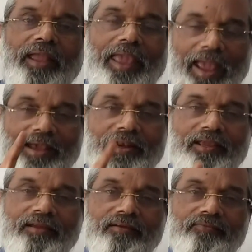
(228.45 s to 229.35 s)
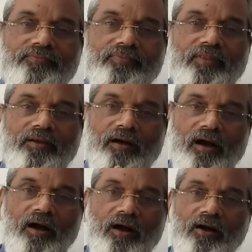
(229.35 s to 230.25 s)
carrying
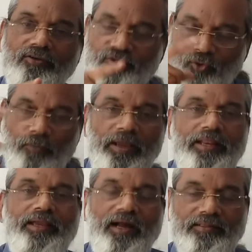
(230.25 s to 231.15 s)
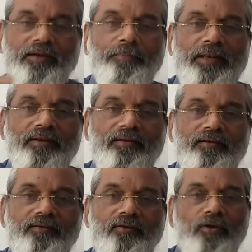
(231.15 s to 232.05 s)
ah, so many other
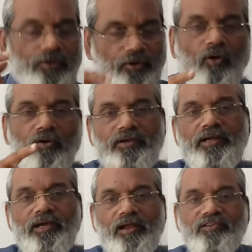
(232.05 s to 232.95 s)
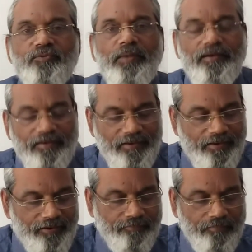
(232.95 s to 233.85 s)
men, not her husband.